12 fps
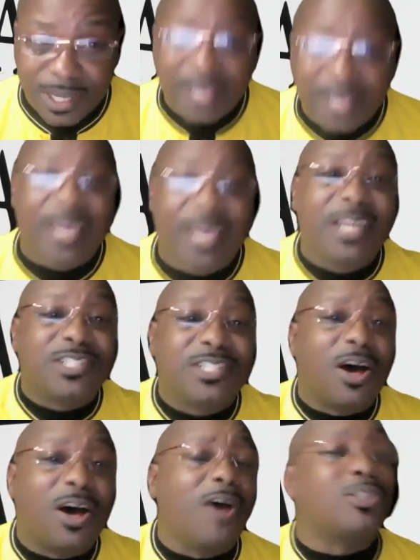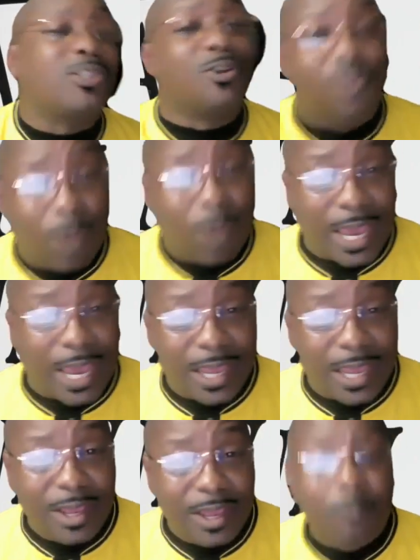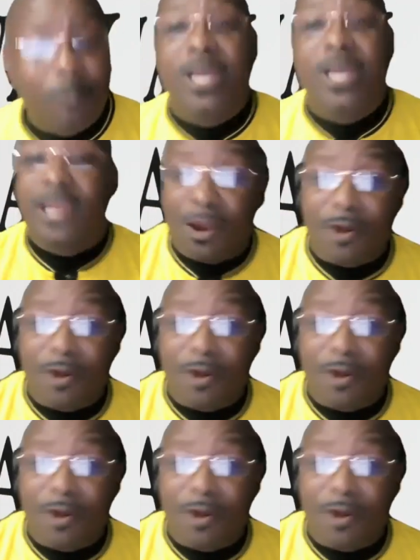It is also the way we learn